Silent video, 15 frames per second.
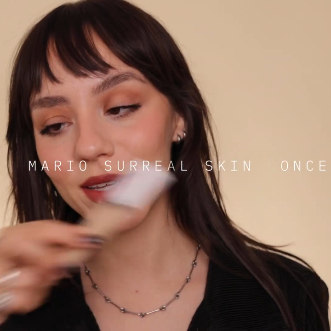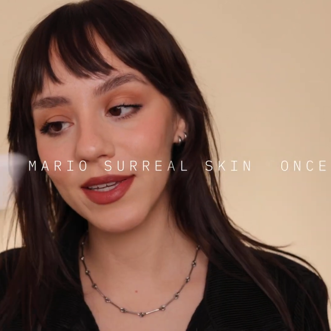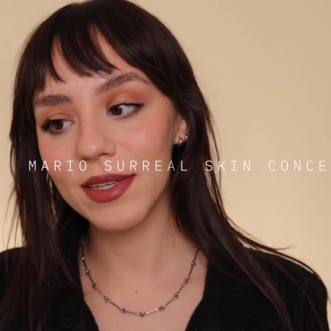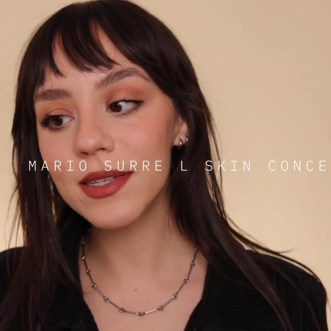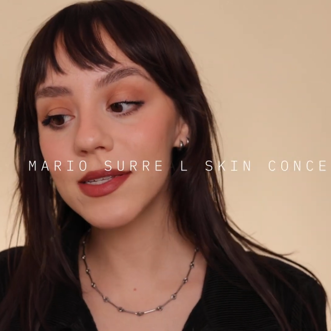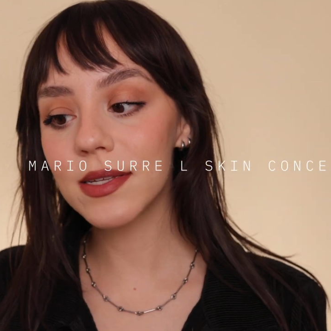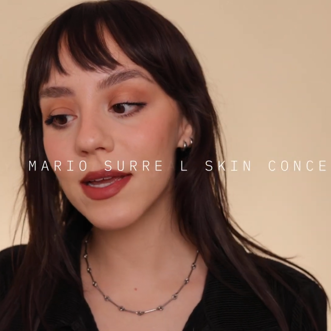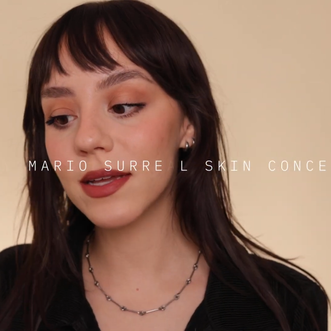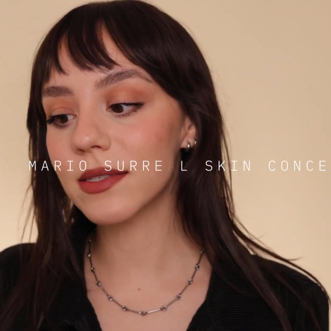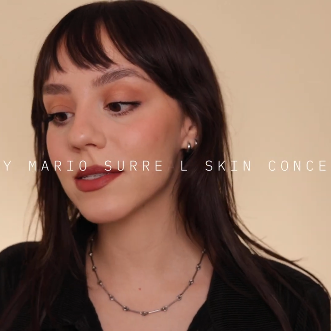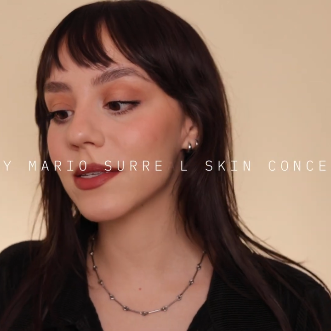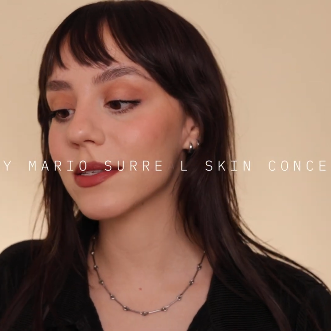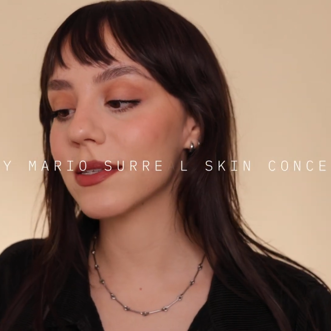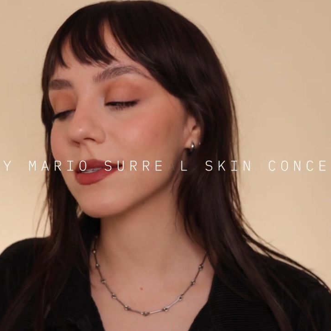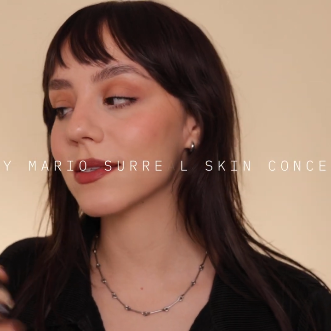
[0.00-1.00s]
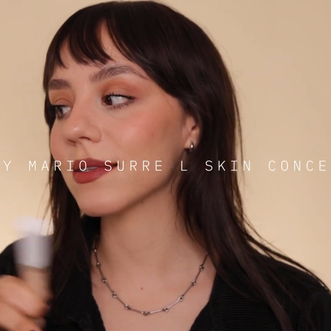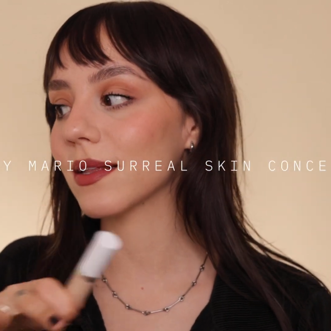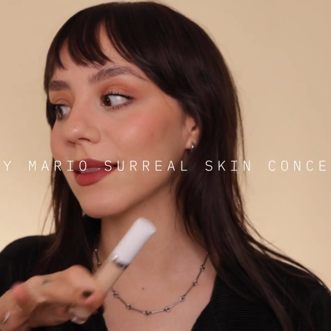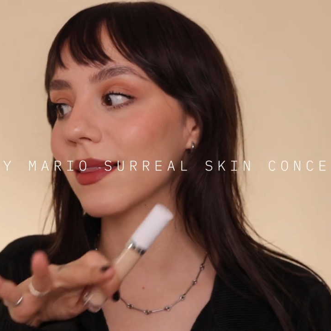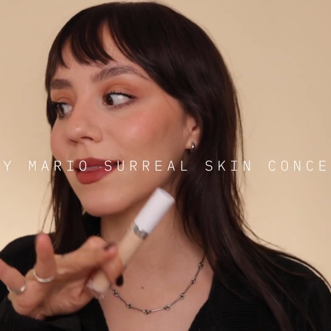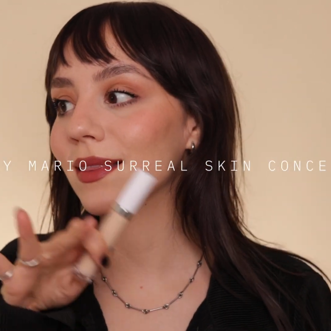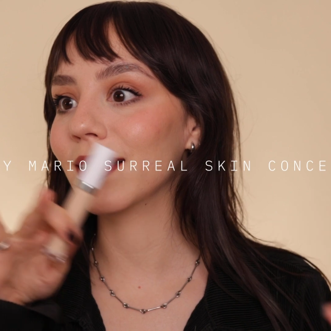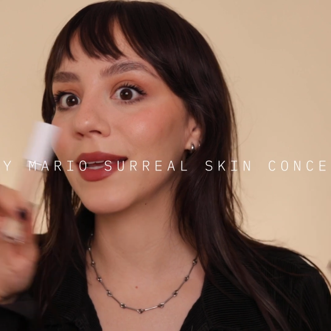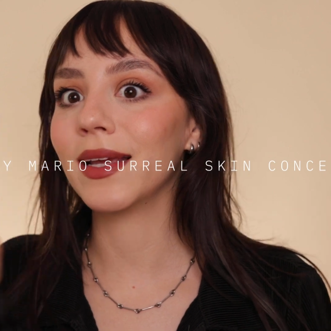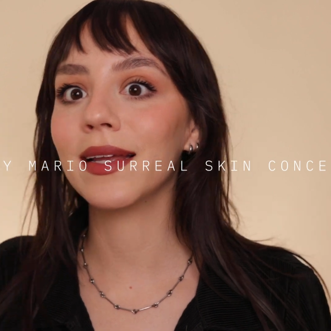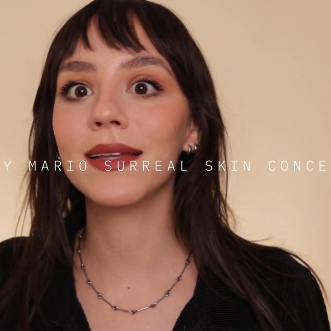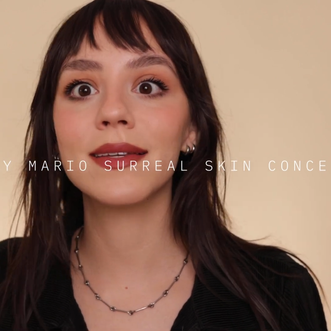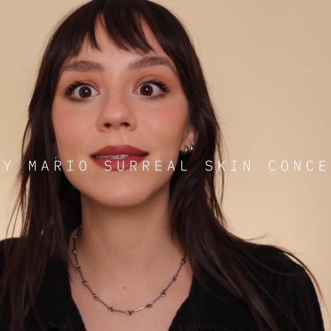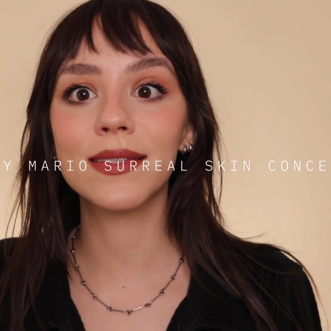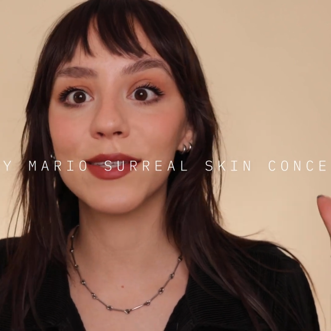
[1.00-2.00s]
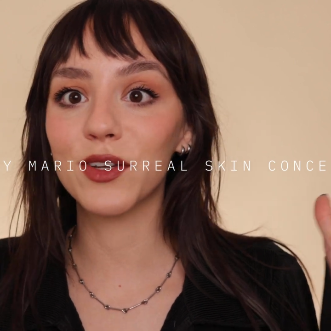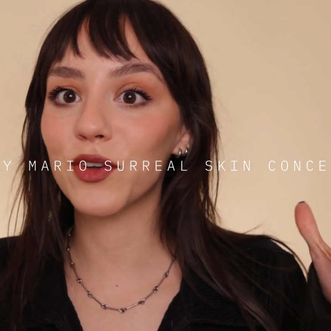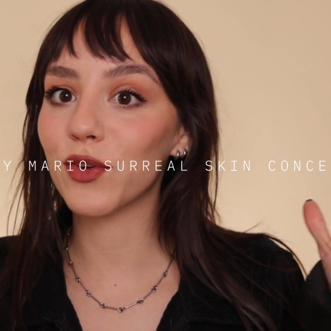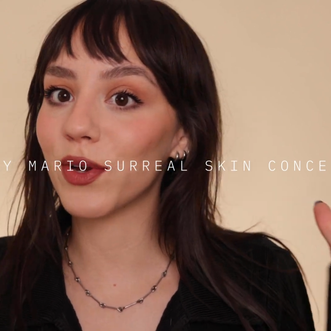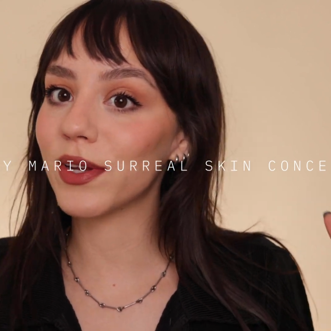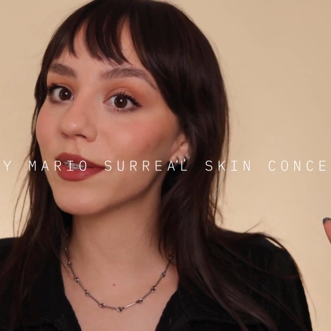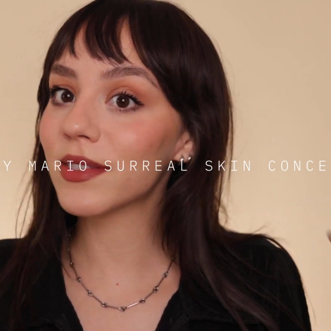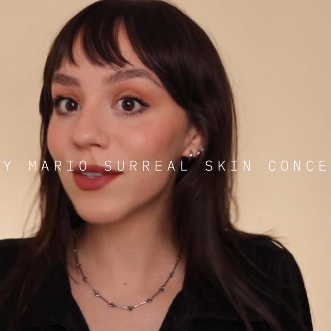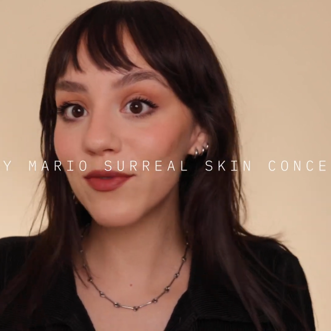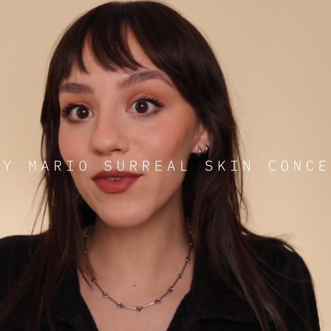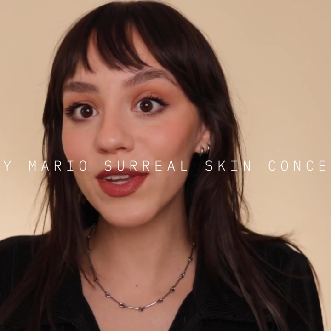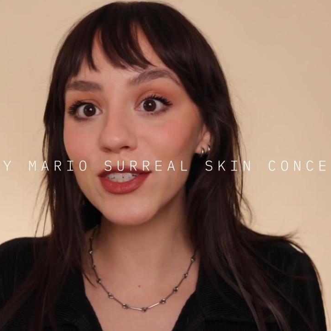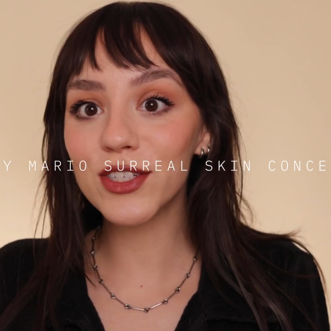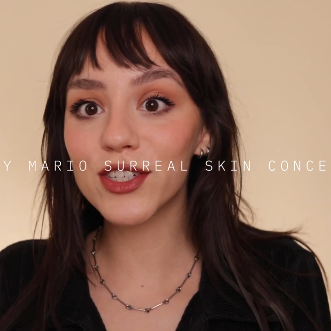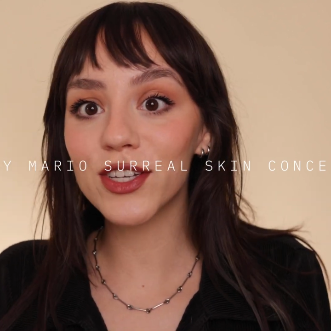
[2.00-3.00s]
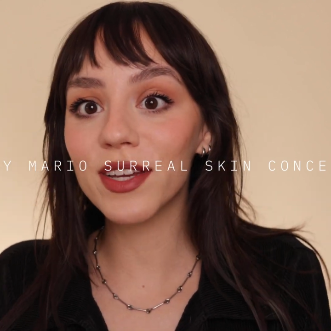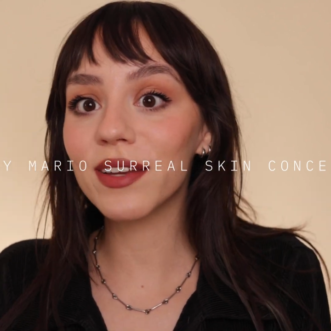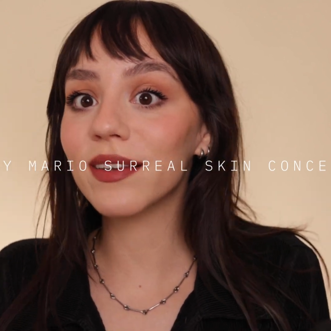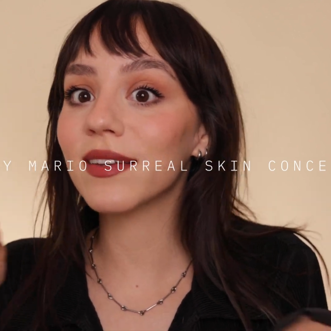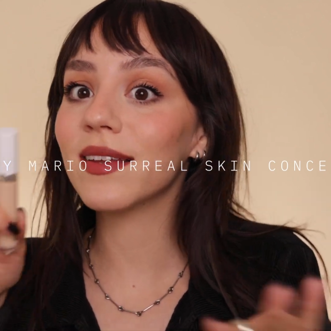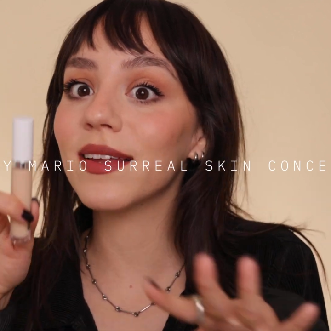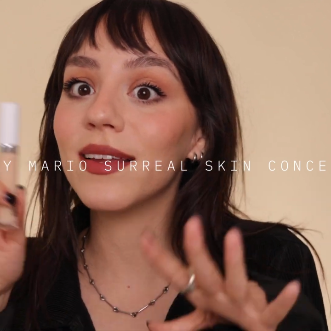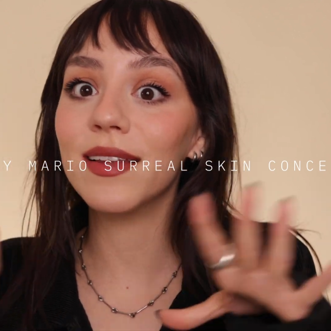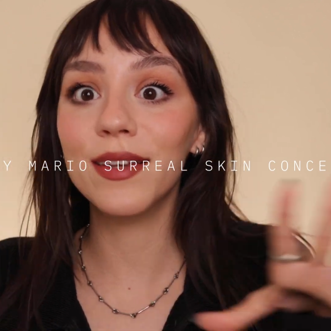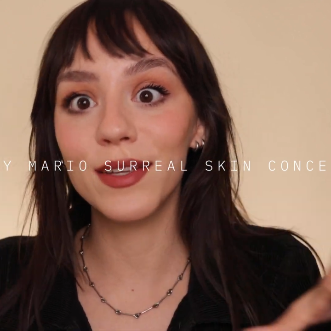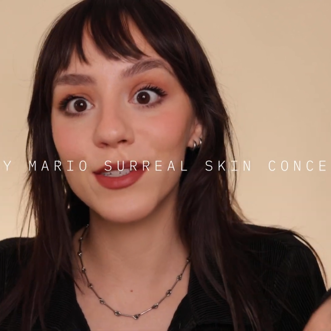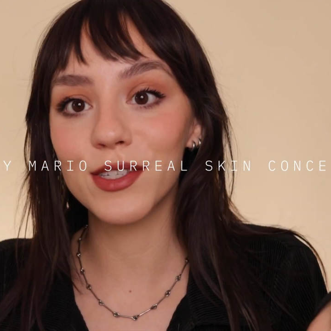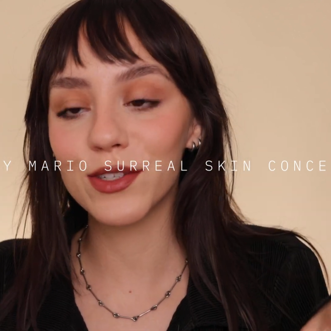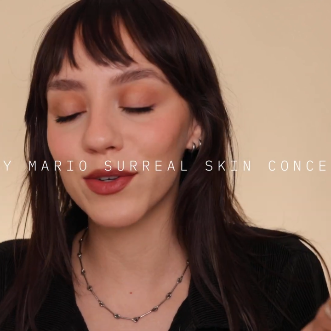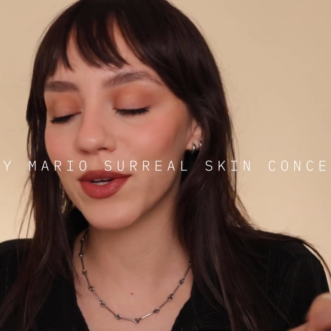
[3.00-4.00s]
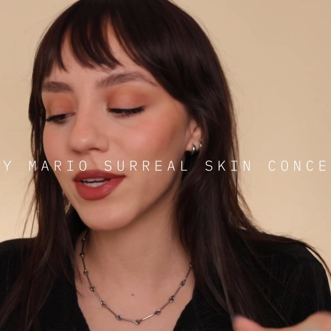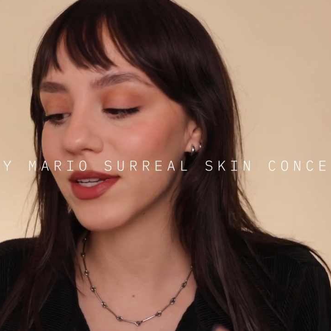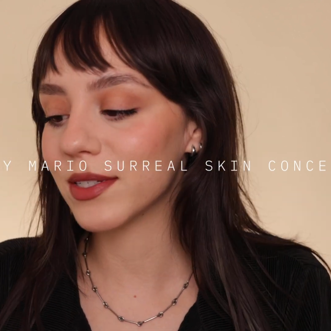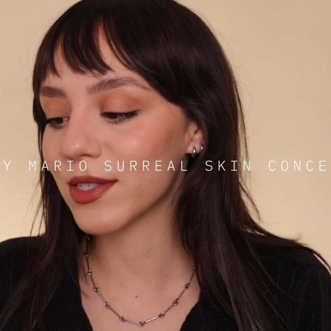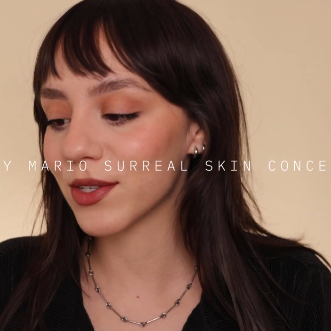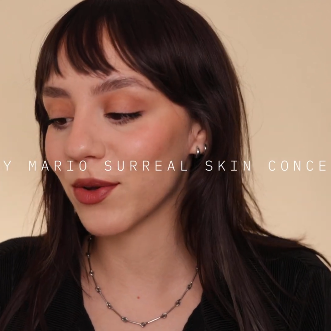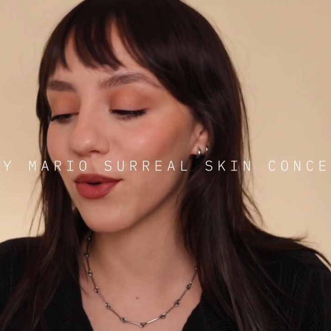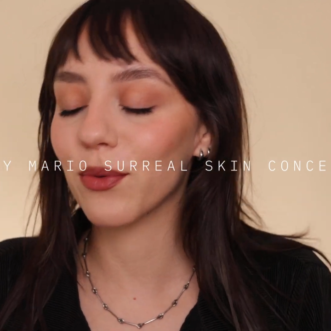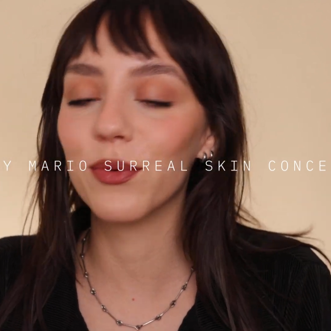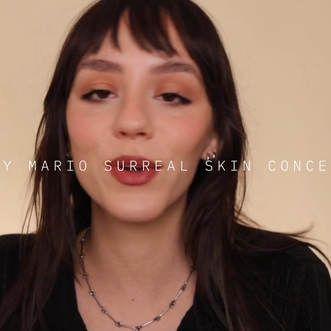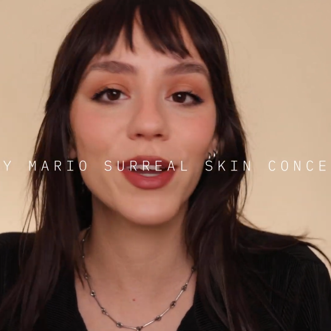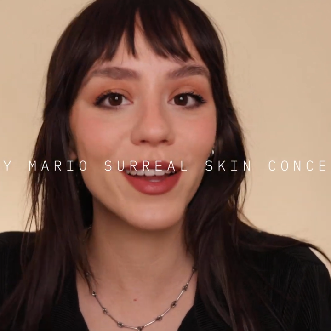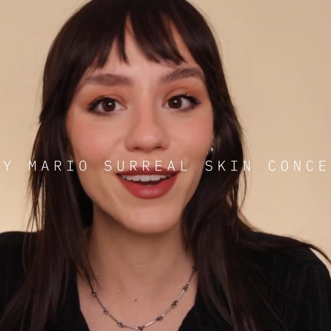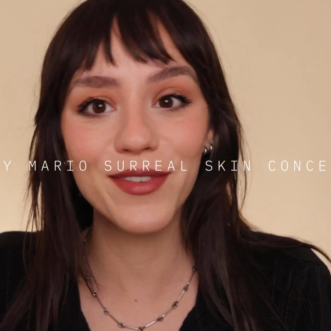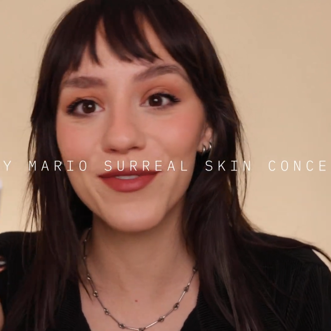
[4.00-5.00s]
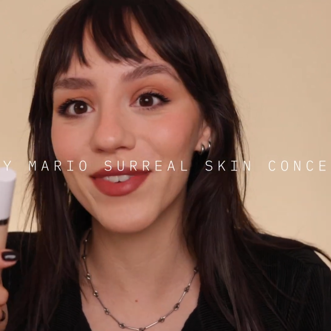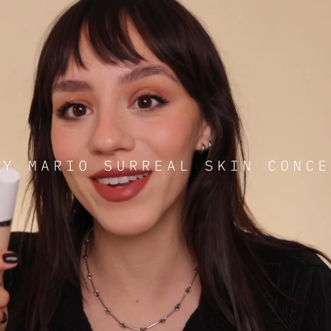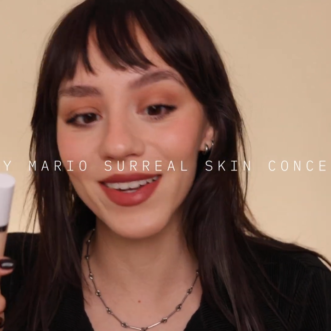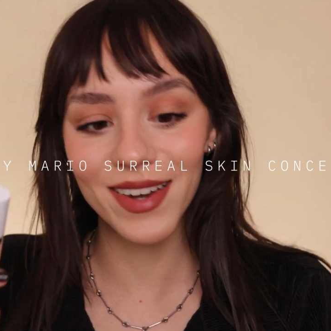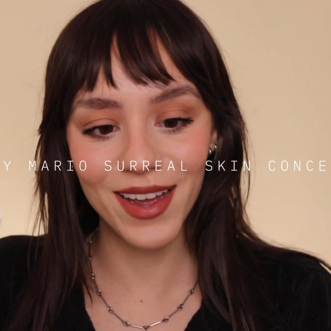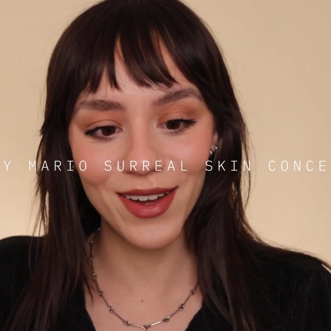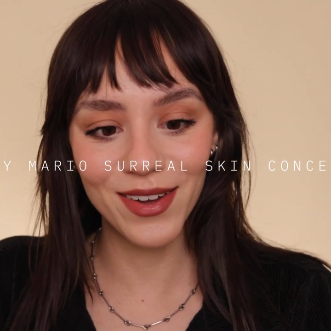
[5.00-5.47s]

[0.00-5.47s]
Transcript: He says this is the latest and greatest invention in history, so we're gonna find